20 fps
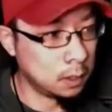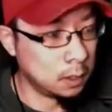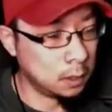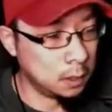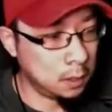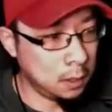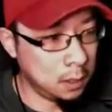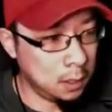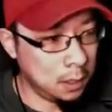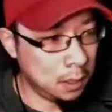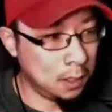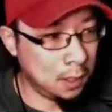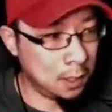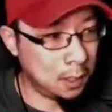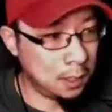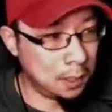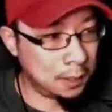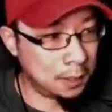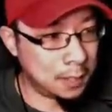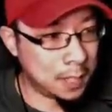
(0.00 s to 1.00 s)
Oh,
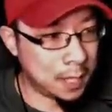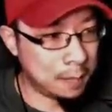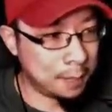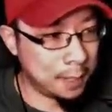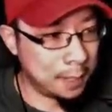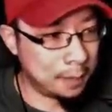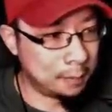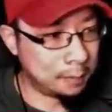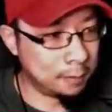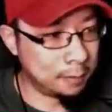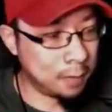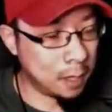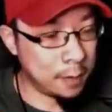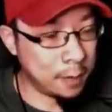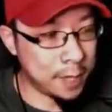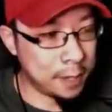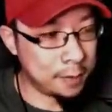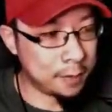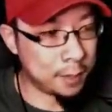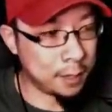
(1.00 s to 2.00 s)
damn it. Oh
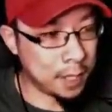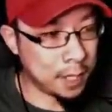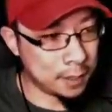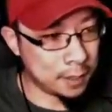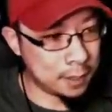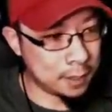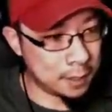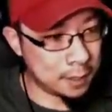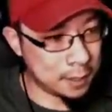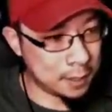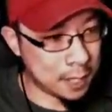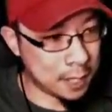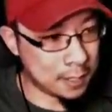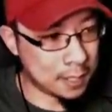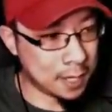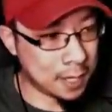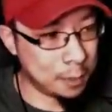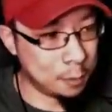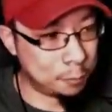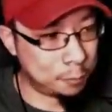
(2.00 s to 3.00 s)
yeah, he's got that, that
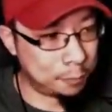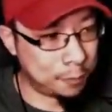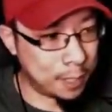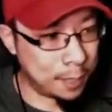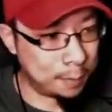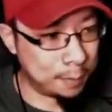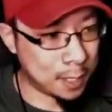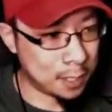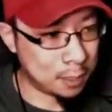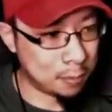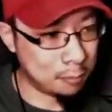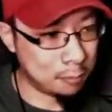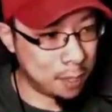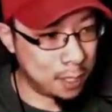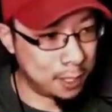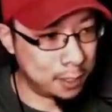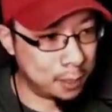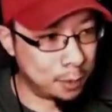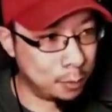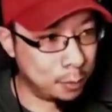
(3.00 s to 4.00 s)
tail flip. That's a really
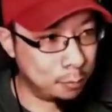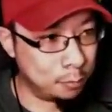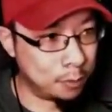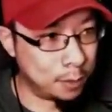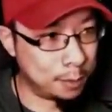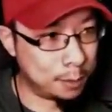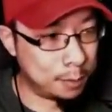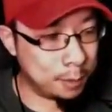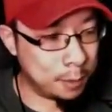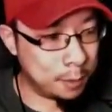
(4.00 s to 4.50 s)
cool flipping